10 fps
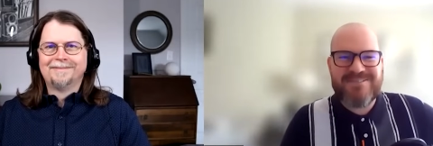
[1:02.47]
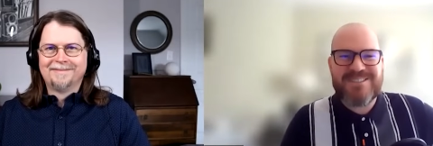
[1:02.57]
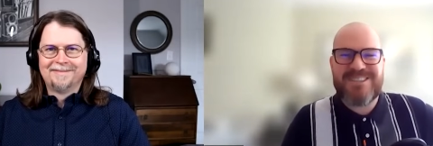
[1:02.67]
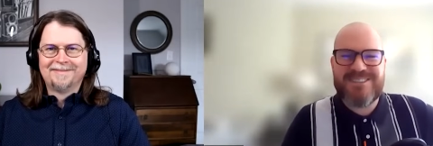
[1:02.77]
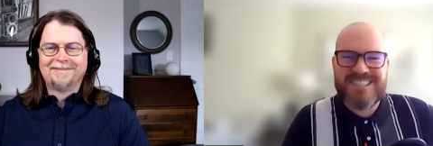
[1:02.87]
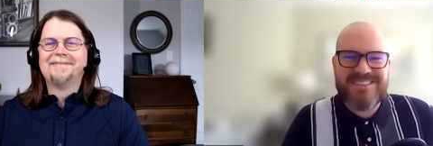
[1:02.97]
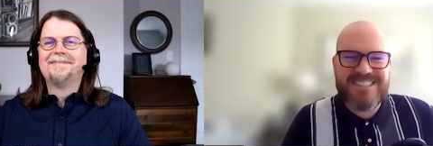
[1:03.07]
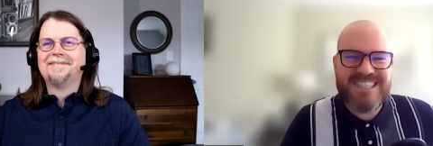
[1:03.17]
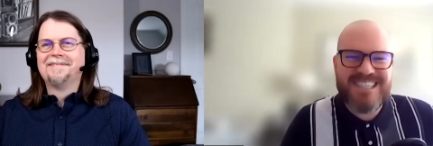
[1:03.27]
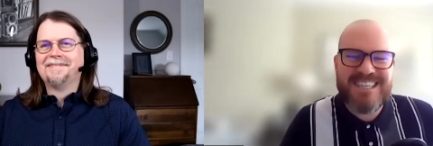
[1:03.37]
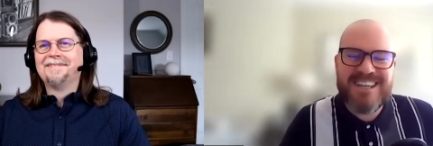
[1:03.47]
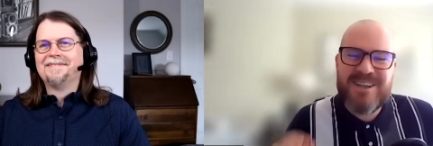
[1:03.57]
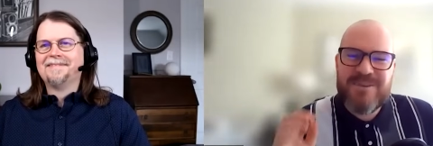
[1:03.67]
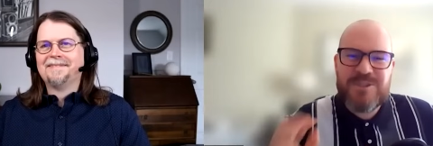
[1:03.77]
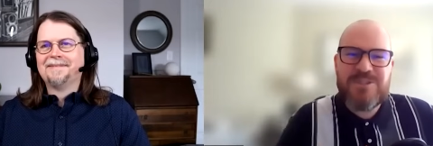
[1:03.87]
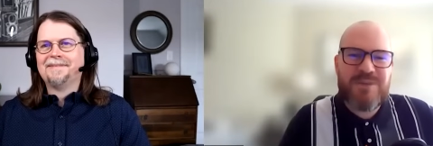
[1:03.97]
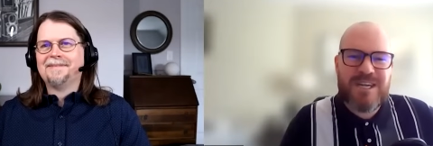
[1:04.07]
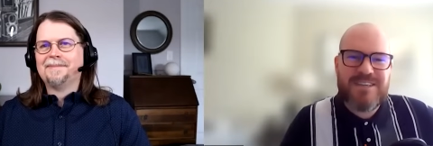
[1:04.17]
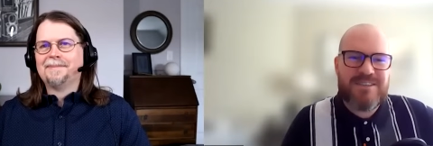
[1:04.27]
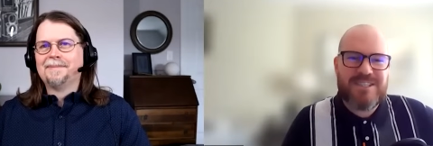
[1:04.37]
Speaker 1: episode 17. Would you
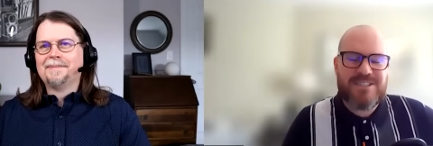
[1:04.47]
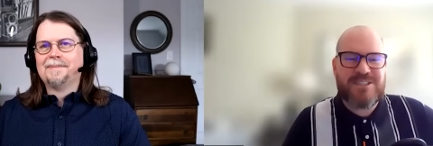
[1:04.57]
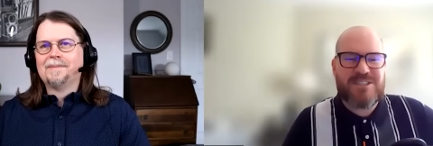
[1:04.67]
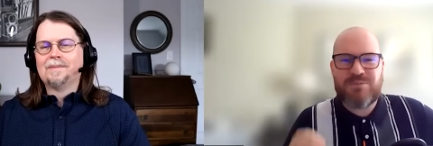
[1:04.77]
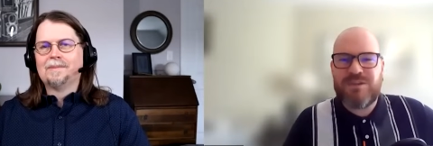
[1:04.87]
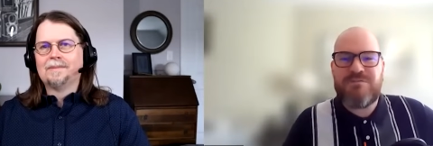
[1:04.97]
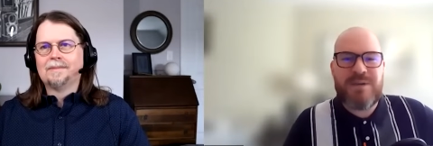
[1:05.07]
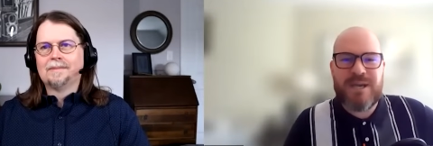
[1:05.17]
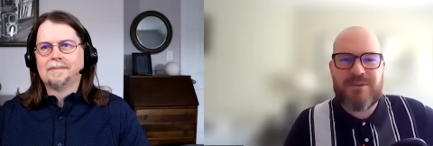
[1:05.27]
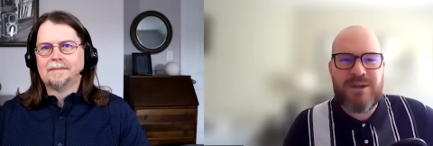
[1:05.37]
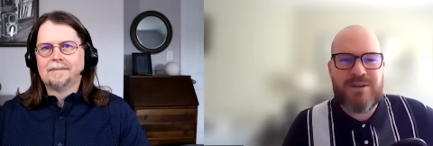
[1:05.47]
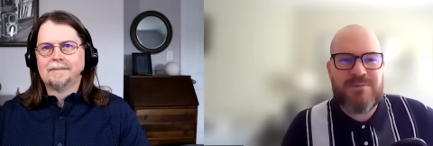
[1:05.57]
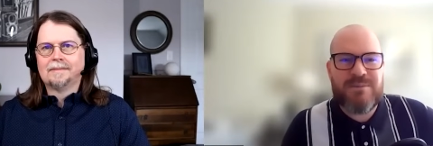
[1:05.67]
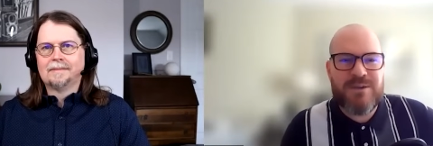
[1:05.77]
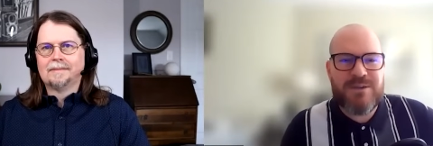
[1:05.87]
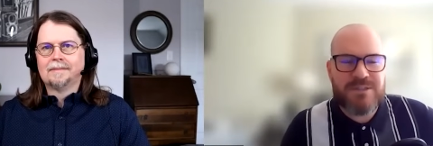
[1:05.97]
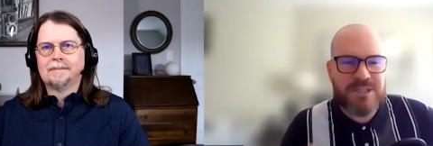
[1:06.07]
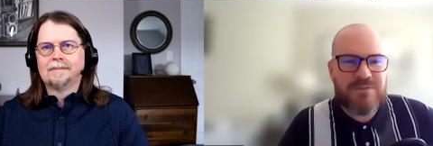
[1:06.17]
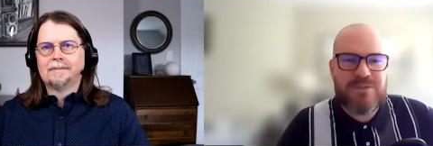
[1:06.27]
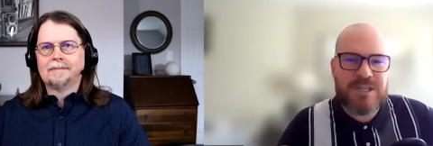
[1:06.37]
mind giving us just a brief background about
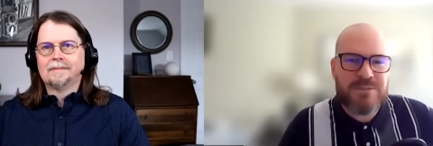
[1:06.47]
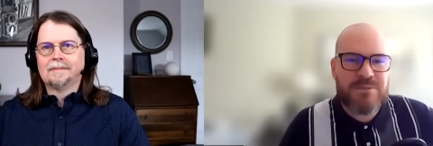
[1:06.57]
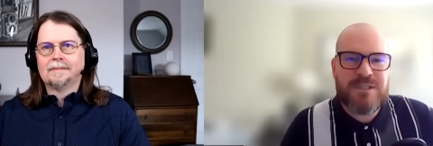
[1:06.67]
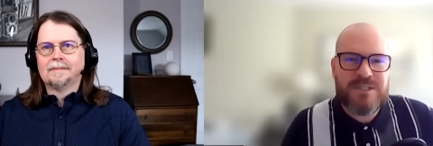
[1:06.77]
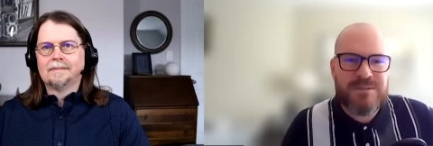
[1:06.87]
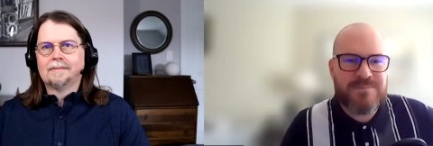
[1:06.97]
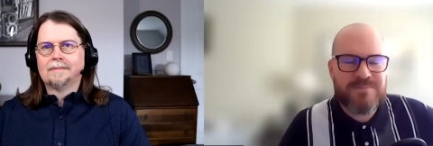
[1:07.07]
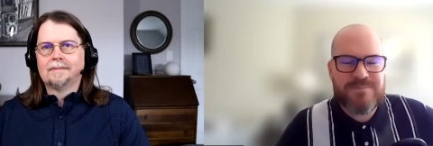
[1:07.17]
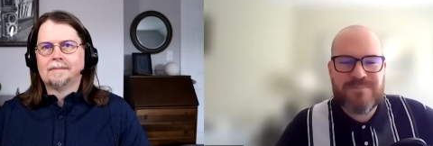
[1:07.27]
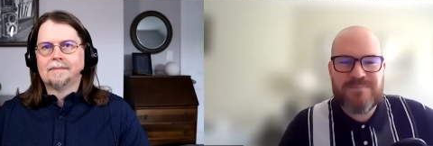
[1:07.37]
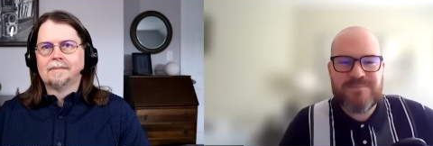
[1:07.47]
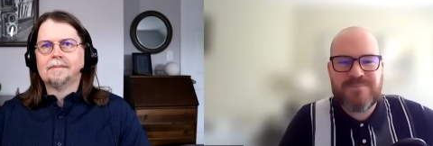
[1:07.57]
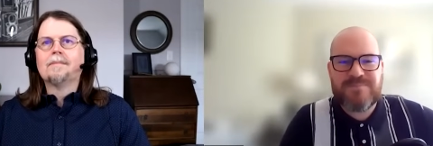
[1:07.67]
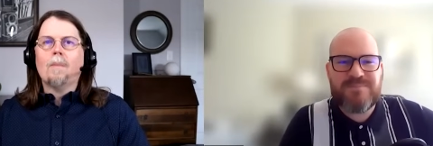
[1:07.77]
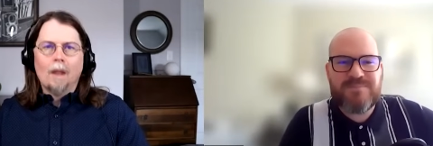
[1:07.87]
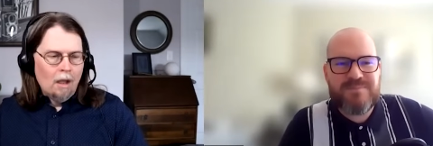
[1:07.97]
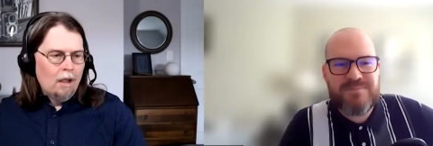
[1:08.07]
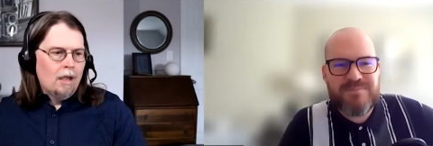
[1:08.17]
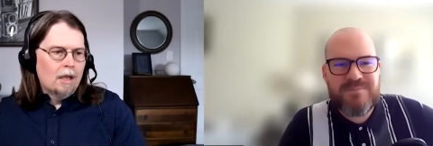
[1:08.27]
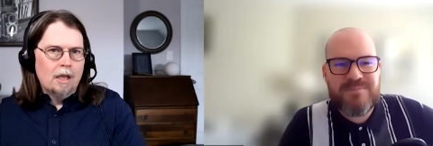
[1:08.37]
yourself, your expertise?
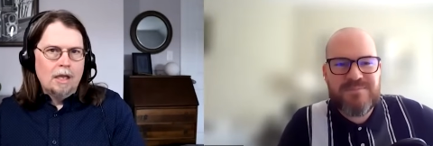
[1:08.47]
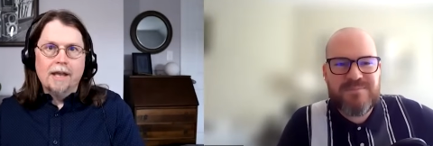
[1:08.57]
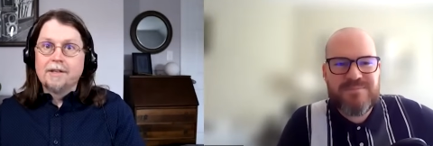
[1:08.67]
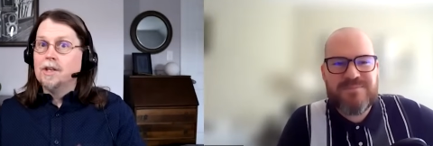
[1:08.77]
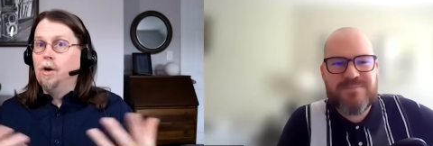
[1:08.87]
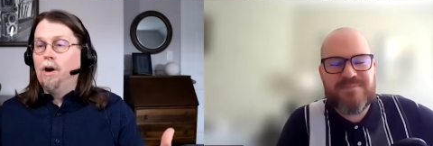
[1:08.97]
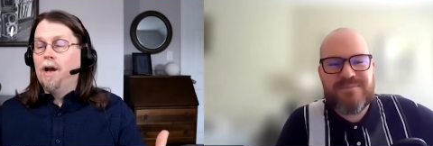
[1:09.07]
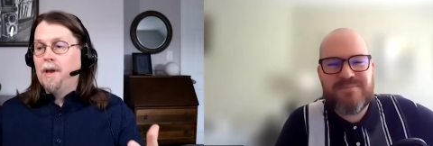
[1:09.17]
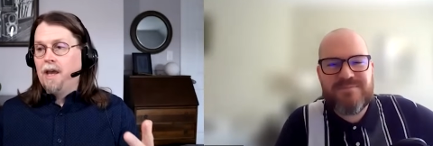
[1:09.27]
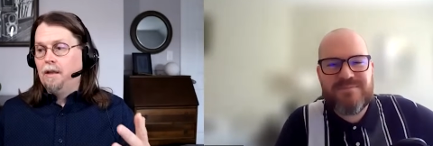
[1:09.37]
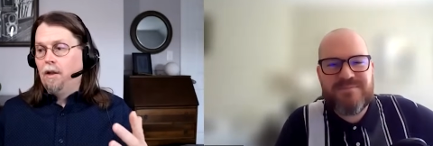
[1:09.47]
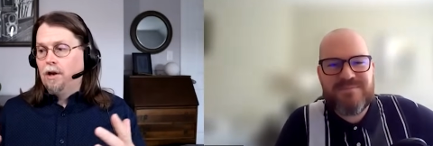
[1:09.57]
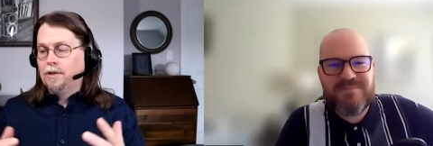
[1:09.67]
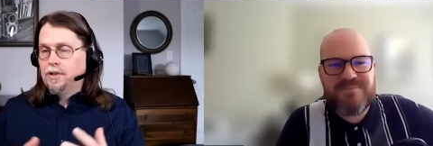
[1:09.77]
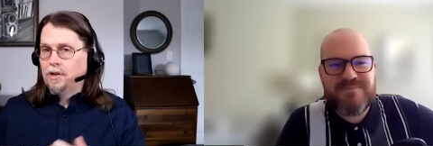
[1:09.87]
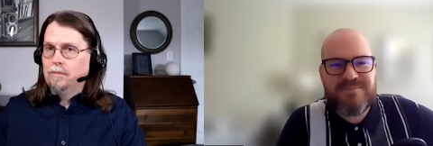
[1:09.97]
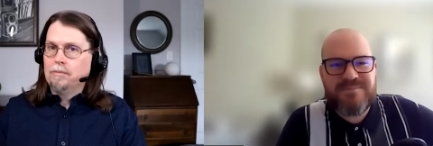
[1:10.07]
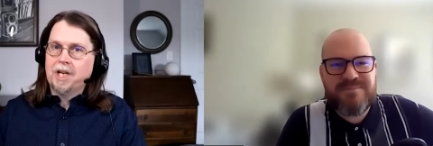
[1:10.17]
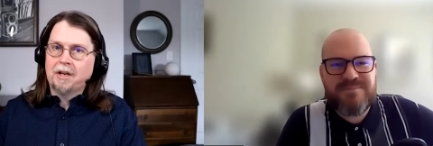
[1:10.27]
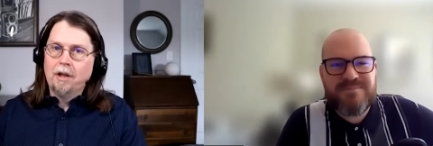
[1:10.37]
Speaker 2: Yeah, so I'm a long-term
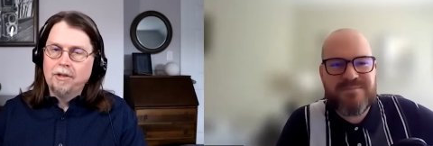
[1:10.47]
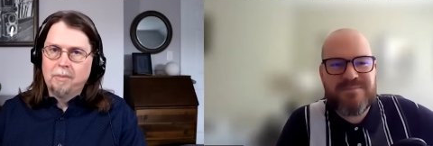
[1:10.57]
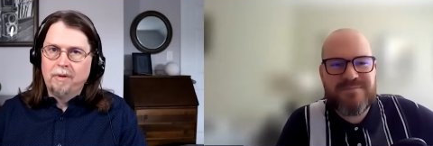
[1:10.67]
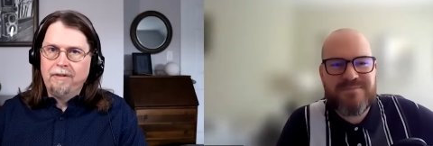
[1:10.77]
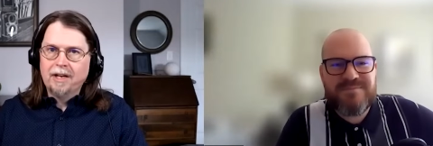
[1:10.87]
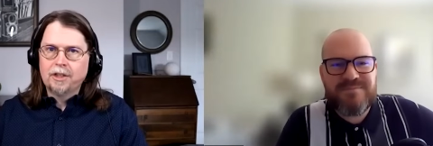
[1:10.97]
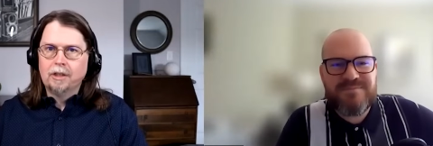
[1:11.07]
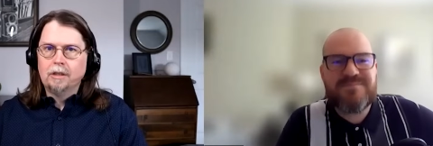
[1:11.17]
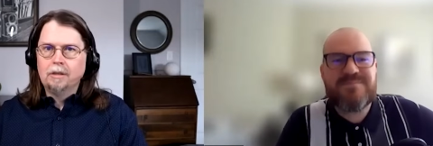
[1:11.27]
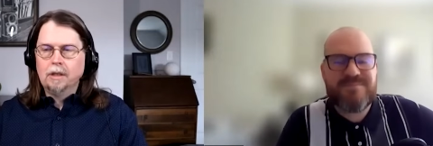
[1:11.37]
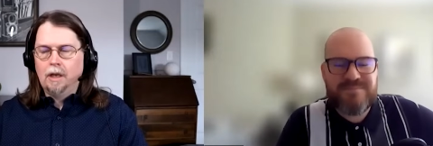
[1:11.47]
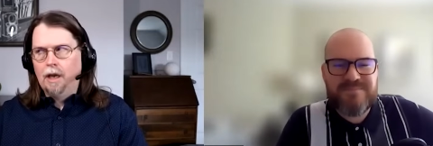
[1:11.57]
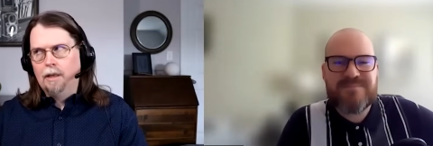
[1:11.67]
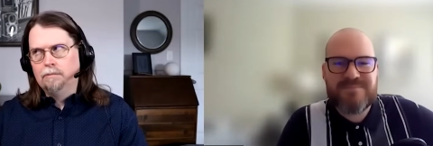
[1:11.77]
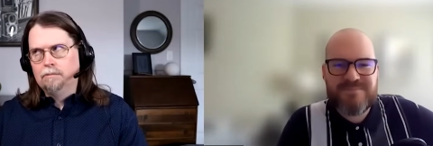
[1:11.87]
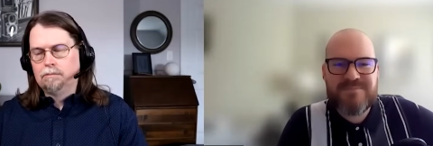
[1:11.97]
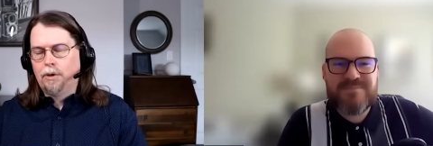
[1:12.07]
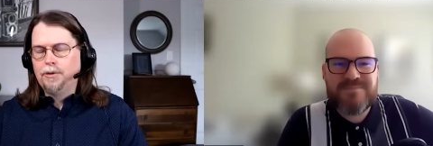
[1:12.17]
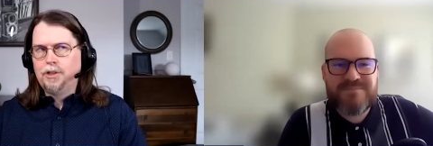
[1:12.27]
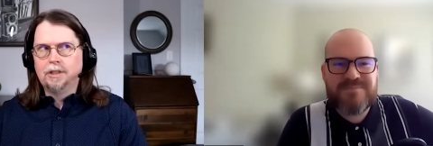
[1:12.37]
technology professional,
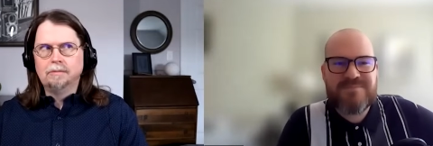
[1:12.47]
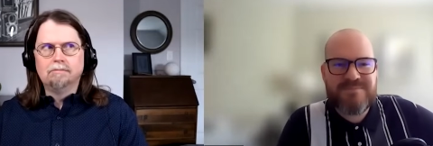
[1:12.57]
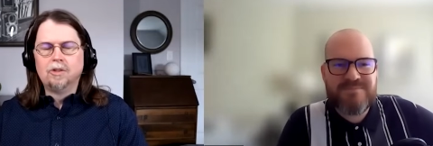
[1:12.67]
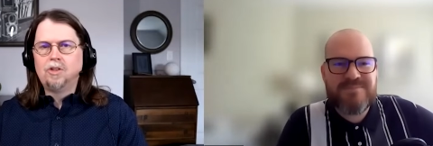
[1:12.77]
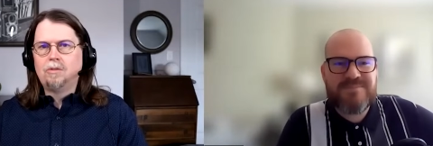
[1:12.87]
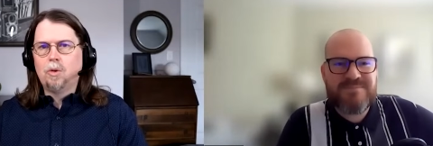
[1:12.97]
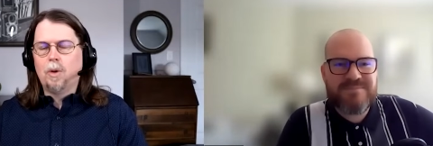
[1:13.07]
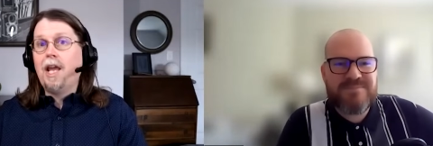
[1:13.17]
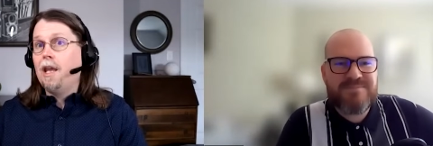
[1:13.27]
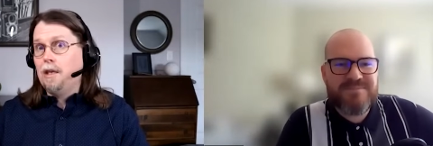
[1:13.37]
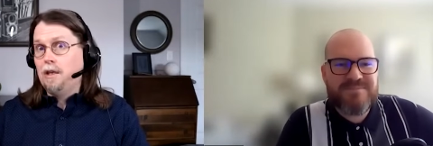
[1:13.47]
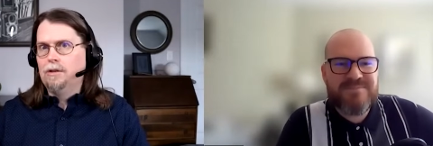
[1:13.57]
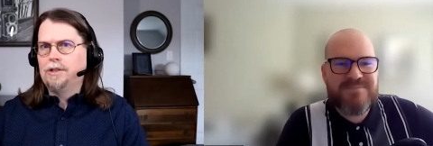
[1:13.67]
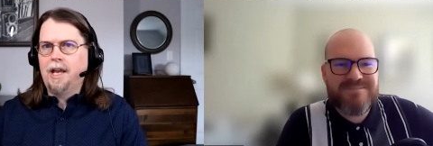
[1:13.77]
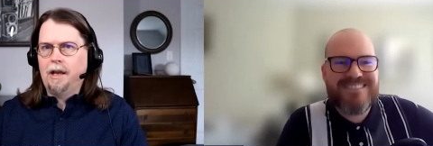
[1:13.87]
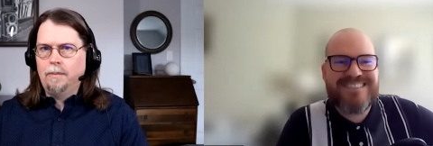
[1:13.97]
approaching 28 years now.